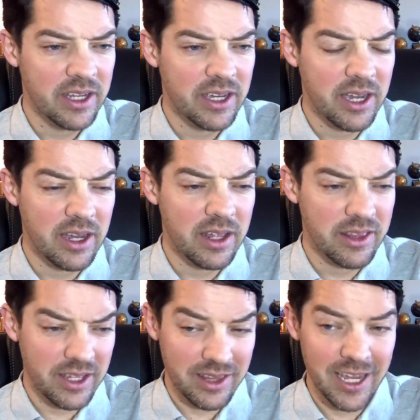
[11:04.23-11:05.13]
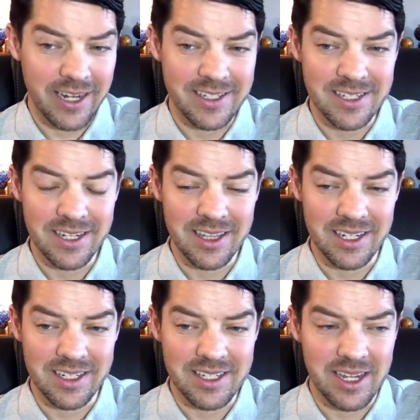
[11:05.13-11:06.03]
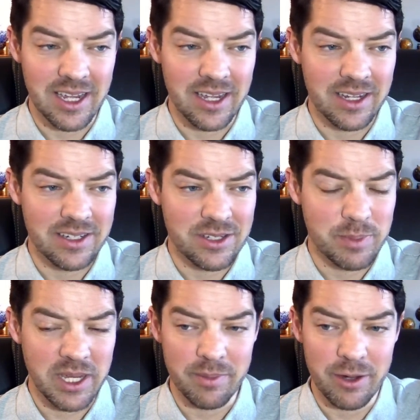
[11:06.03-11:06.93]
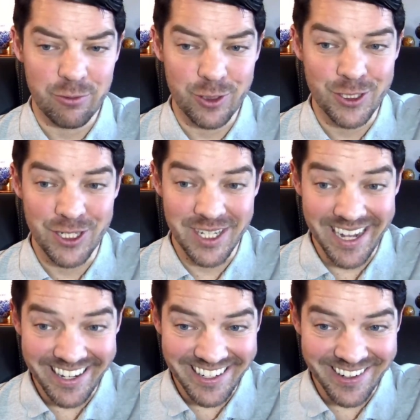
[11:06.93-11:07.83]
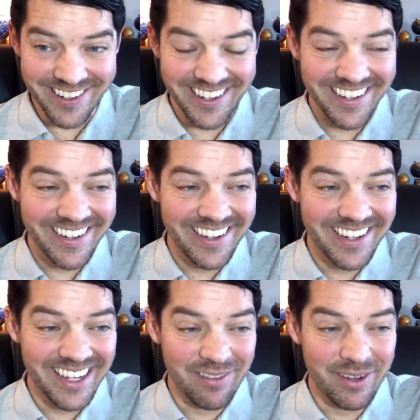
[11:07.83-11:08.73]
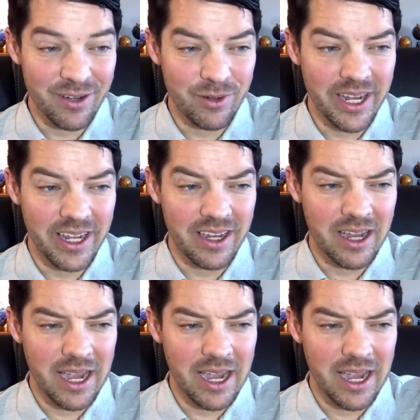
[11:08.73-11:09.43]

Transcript: That is nothing to speak about rook g8 here, giving away.